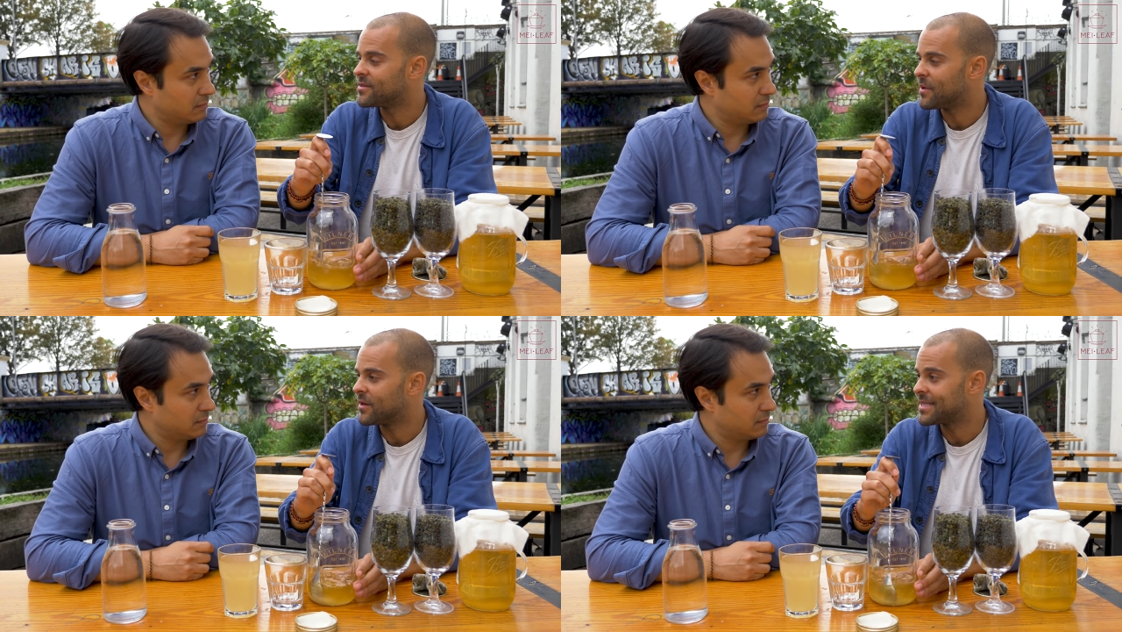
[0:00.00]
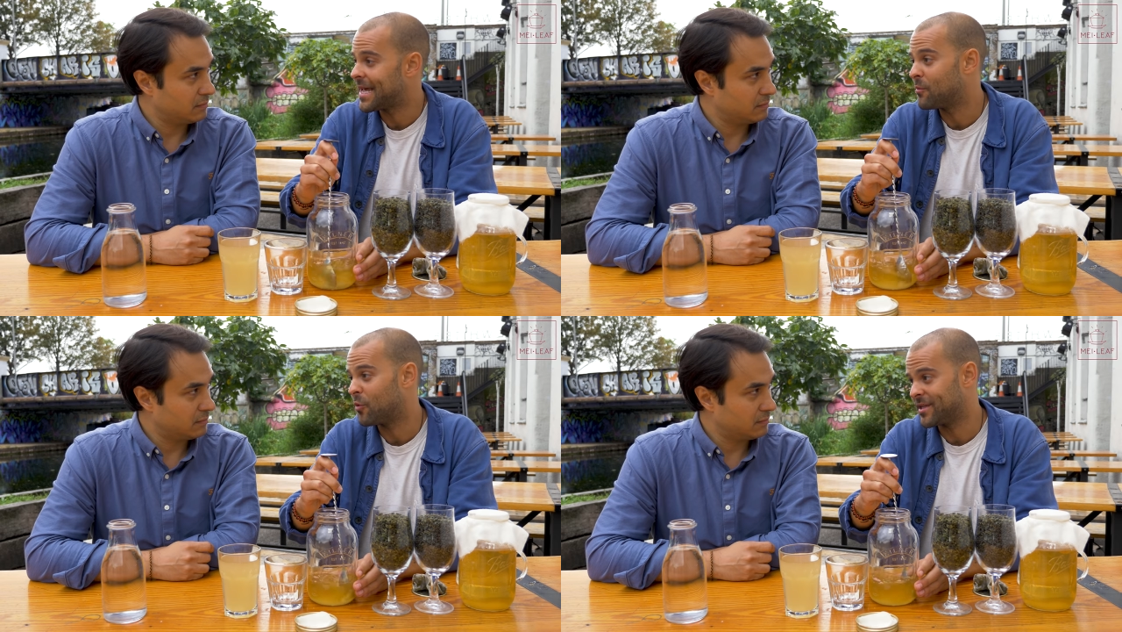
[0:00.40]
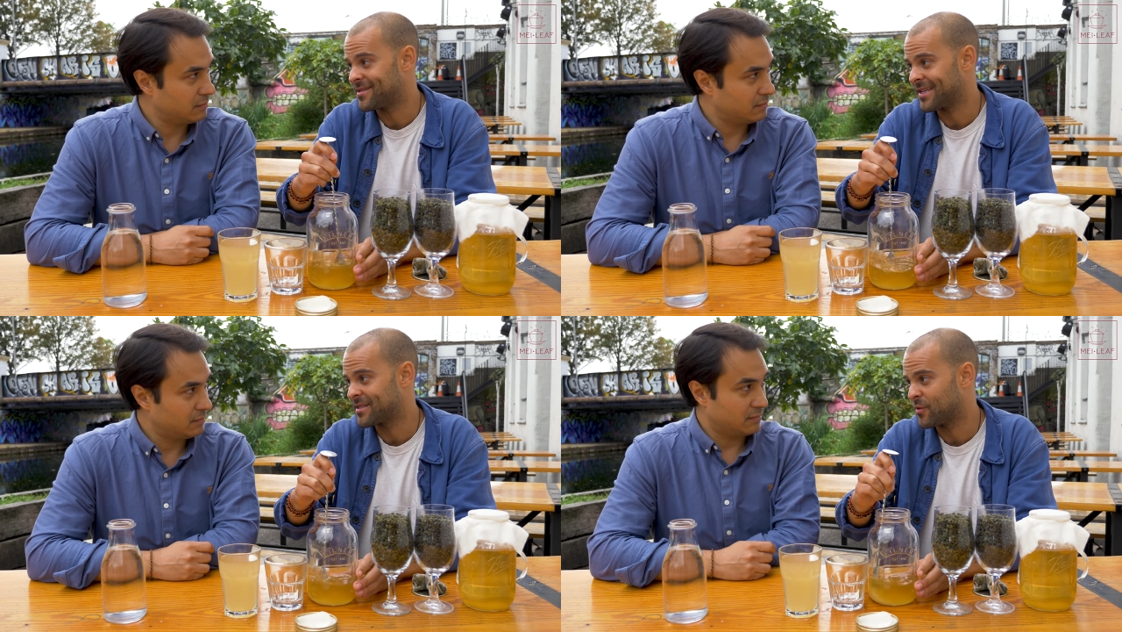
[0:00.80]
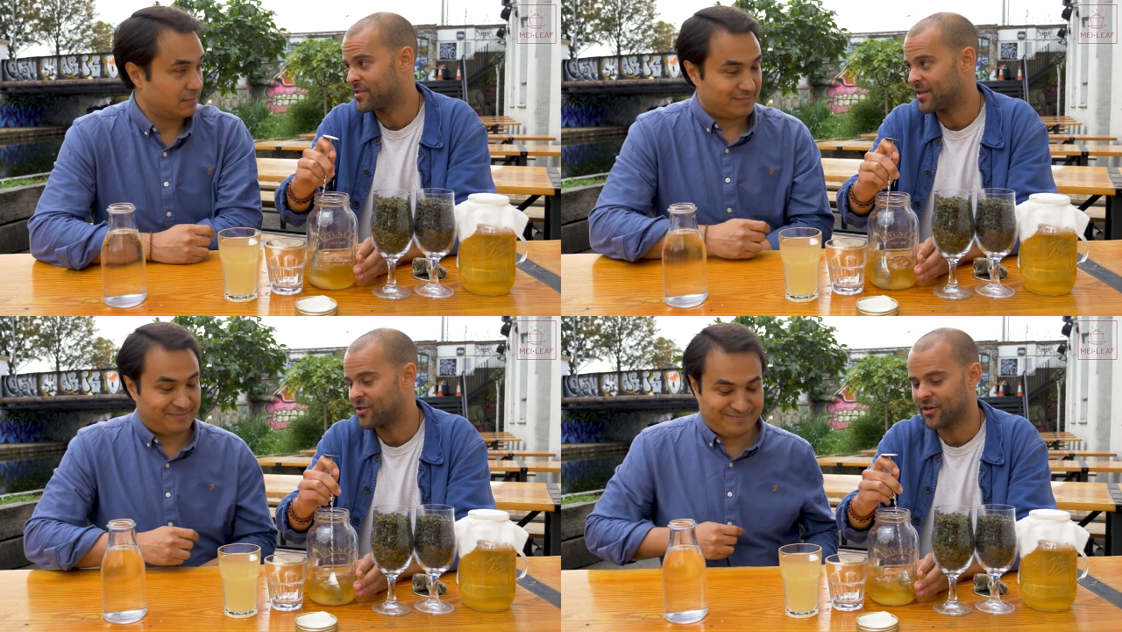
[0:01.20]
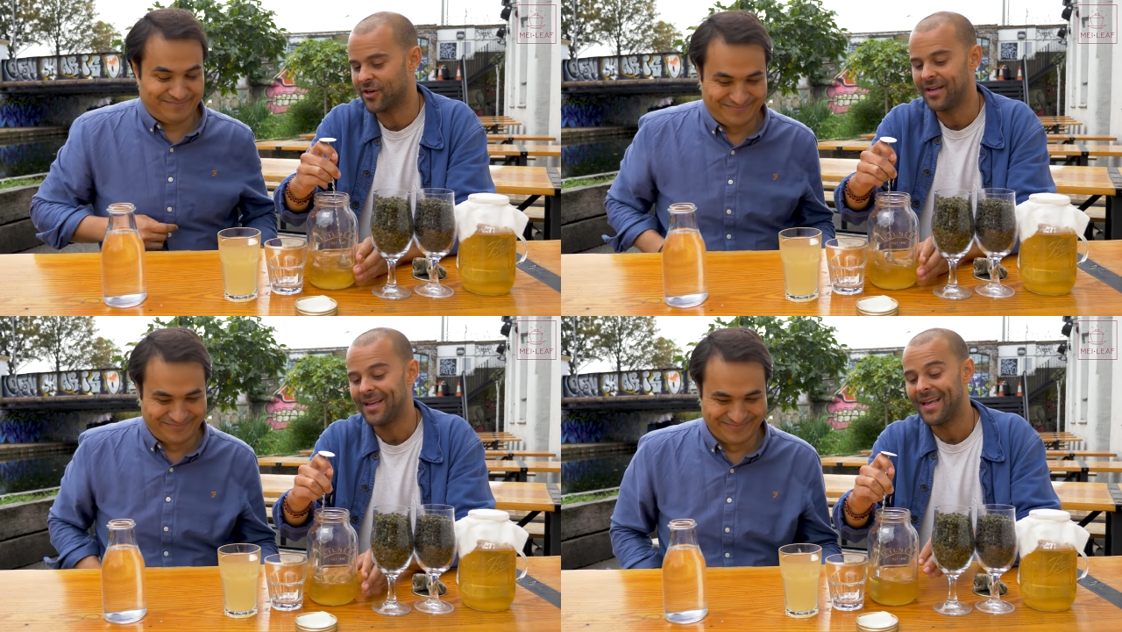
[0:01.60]
Speaker 1: is about 10.6%
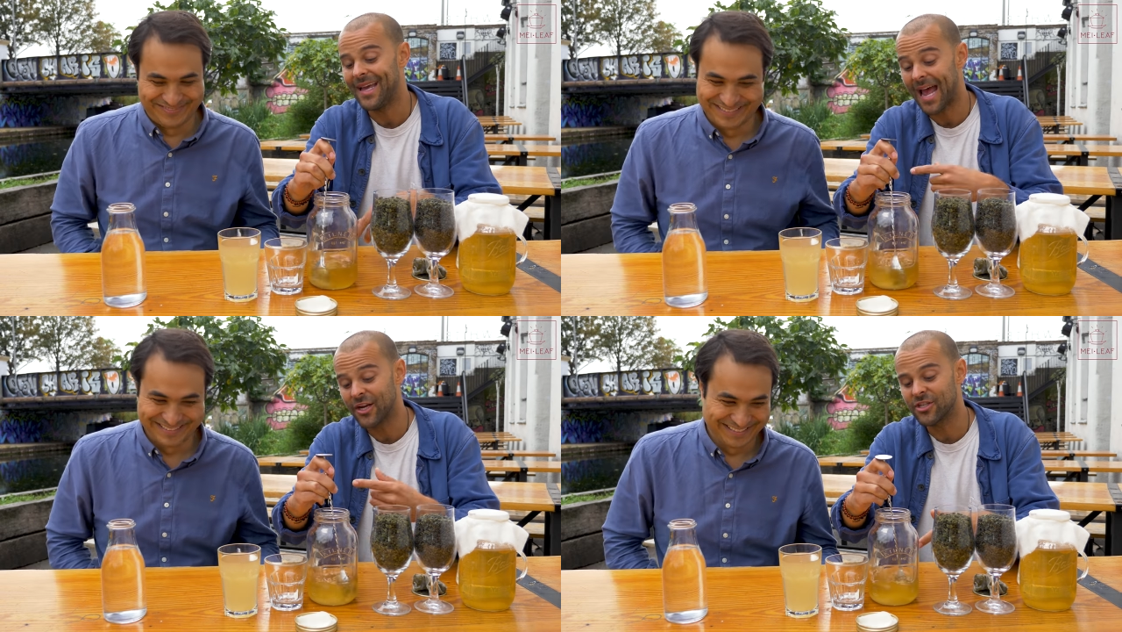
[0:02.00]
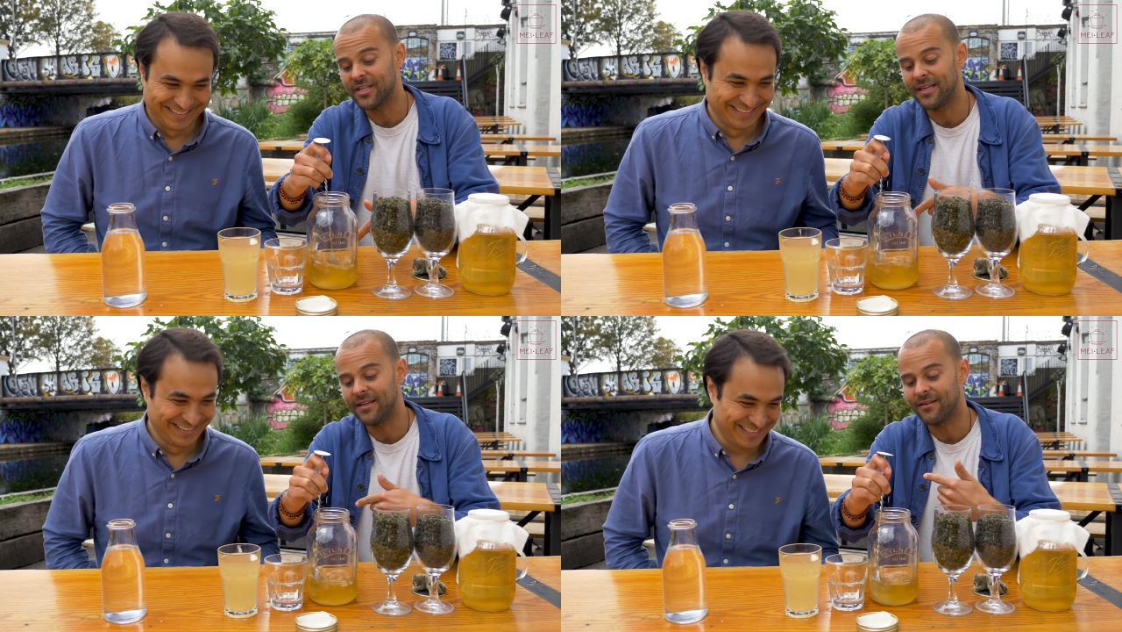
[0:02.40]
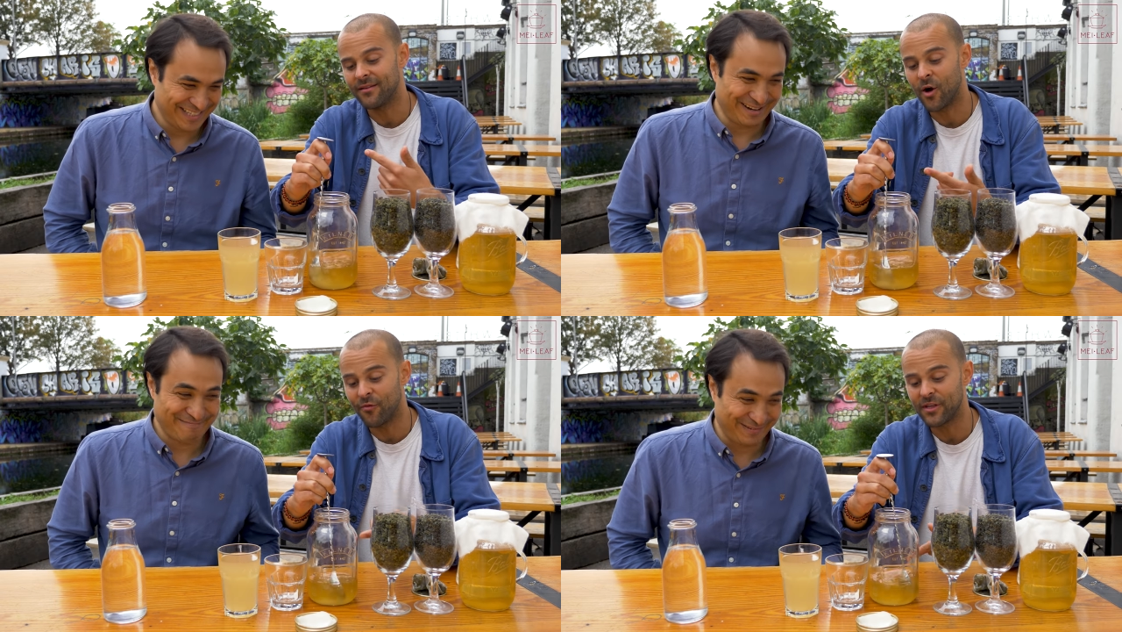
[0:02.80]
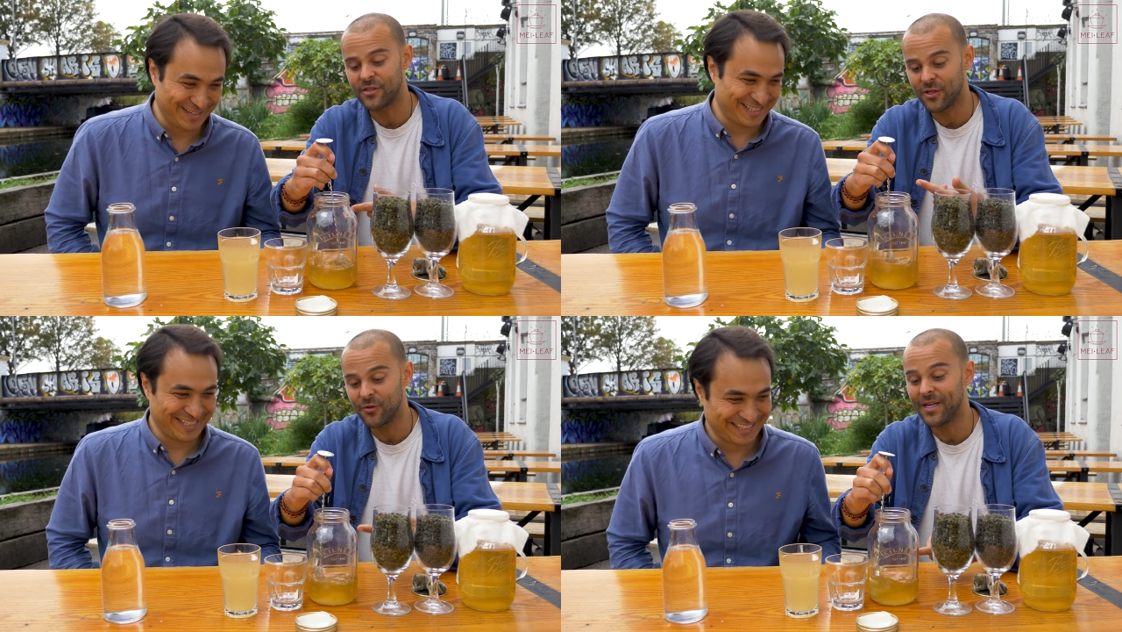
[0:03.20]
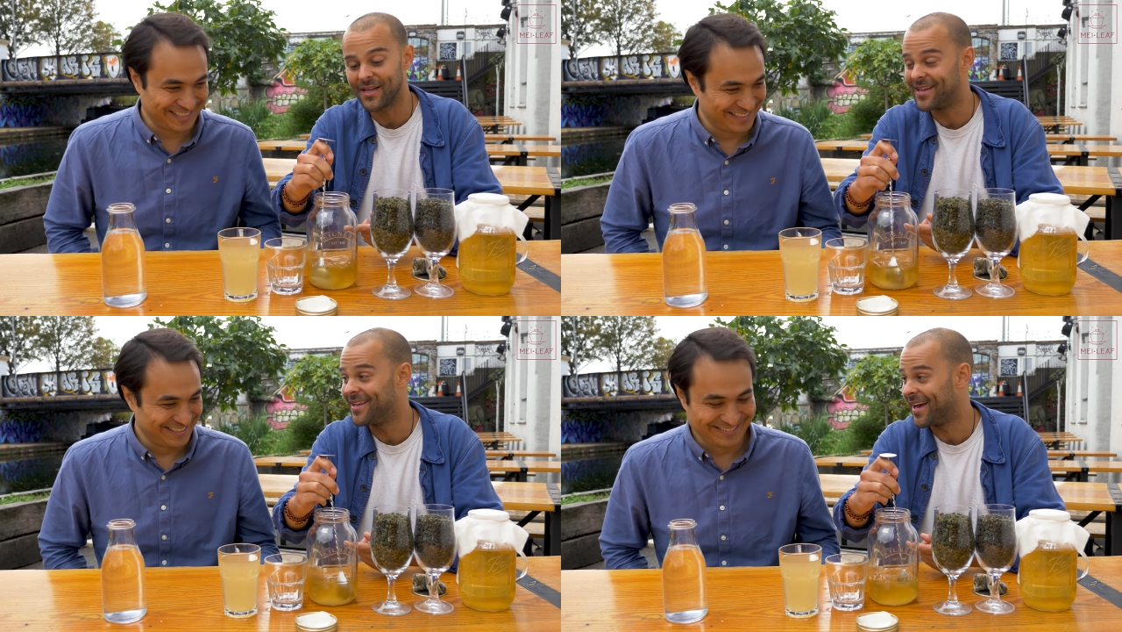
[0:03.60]
sugar. And actually, over the two-week,